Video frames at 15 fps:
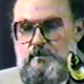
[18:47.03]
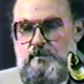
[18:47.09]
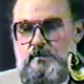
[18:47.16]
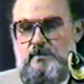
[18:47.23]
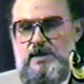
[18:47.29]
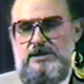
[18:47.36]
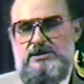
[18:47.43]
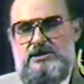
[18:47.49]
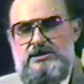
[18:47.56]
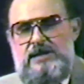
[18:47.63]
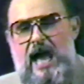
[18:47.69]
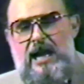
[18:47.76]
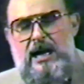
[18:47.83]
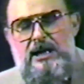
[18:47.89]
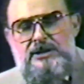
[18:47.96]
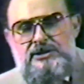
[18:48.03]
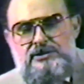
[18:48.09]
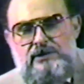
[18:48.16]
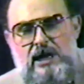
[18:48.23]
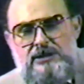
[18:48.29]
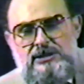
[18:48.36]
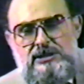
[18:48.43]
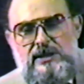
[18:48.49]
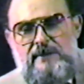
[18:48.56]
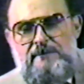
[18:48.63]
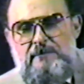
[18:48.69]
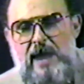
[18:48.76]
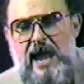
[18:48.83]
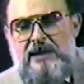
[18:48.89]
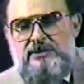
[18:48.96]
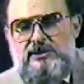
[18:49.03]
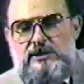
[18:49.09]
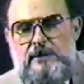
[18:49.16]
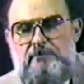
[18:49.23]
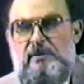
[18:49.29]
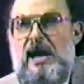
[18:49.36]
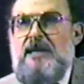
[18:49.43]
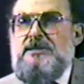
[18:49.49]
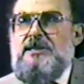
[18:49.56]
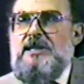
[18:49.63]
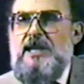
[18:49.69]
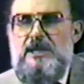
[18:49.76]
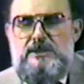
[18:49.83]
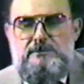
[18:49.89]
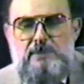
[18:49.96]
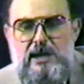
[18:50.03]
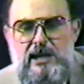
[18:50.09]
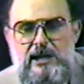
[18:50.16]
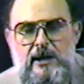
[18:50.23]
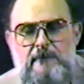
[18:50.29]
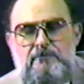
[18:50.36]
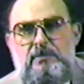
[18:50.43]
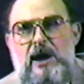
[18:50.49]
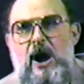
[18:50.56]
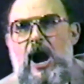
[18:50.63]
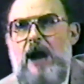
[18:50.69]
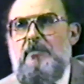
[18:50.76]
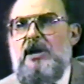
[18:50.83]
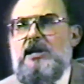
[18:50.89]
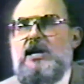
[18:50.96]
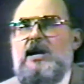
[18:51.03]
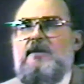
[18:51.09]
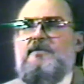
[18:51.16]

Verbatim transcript: This is not a destruction of man's capacities, but an empowerment of